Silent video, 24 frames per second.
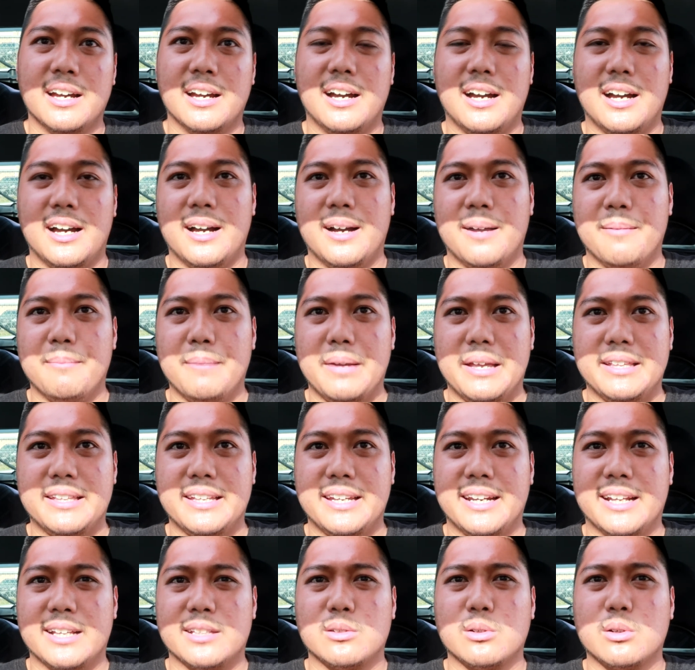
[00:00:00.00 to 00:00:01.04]
Um, and
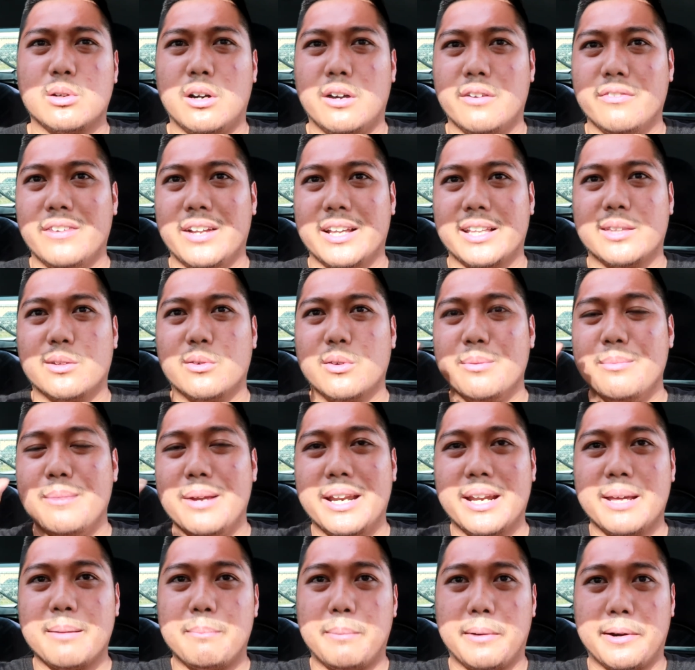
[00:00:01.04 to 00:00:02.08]
then I took off like the remaining